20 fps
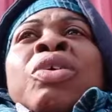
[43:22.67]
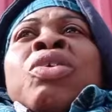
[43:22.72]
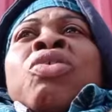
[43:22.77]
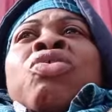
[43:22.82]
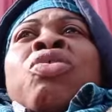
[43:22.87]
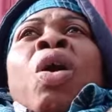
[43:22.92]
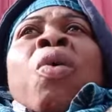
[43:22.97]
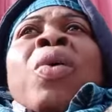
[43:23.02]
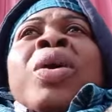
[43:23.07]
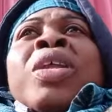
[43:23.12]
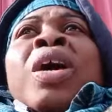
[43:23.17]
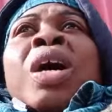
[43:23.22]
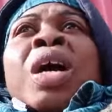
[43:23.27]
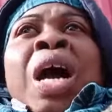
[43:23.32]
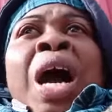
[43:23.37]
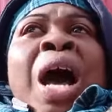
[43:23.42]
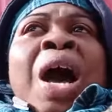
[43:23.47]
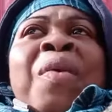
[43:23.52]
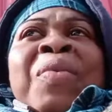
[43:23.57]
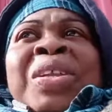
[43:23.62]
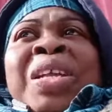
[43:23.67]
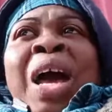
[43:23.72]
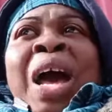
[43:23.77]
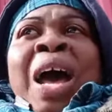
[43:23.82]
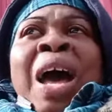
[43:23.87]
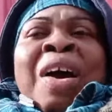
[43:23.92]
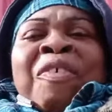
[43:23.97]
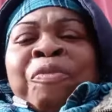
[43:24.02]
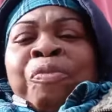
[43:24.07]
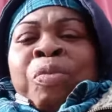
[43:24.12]
So when you're gone with your
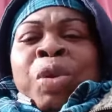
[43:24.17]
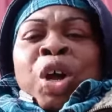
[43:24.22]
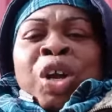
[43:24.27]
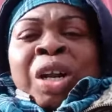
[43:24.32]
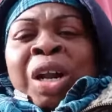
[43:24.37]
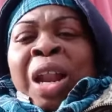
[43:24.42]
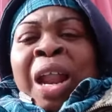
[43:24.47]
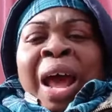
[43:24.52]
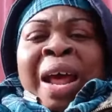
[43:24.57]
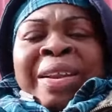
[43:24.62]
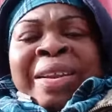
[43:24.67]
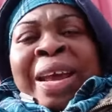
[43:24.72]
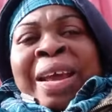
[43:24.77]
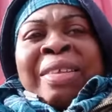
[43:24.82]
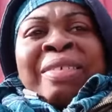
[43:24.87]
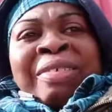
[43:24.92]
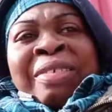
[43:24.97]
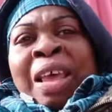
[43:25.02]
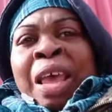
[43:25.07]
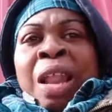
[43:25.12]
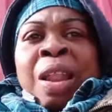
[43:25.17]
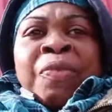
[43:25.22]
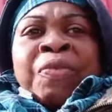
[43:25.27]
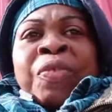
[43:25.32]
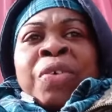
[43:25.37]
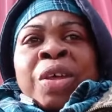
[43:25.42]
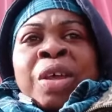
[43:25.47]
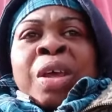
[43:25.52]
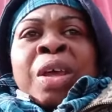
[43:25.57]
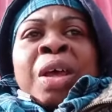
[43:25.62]
half blood clot dead
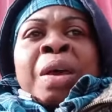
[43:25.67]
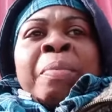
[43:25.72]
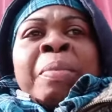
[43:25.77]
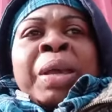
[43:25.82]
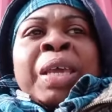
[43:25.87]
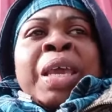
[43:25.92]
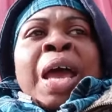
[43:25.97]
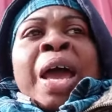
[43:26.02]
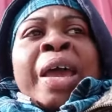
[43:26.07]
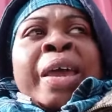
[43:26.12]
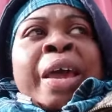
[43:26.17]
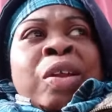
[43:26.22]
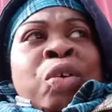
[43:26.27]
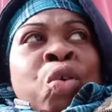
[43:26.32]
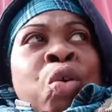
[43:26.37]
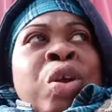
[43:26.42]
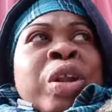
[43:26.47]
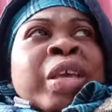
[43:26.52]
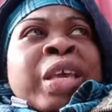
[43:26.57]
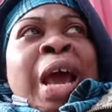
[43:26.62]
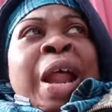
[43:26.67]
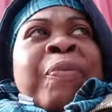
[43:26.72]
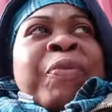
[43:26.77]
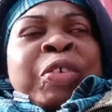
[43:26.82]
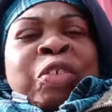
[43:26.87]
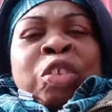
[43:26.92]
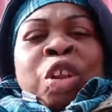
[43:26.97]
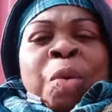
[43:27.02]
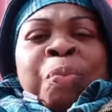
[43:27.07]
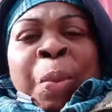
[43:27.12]
self, me can't get good girl
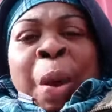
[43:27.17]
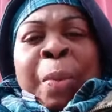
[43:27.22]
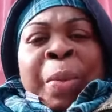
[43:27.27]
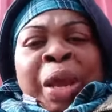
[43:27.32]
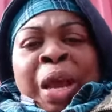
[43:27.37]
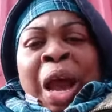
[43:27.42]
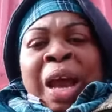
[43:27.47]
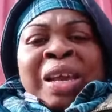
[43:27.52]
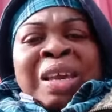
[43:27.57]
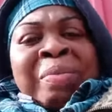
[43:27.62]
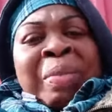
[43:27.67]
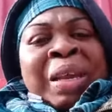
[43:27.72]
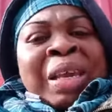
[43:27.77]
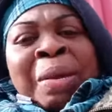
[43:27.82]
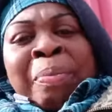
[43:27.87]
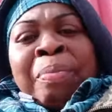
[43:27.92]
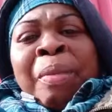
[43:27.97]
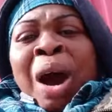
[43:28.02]
for slump on me cocky, make it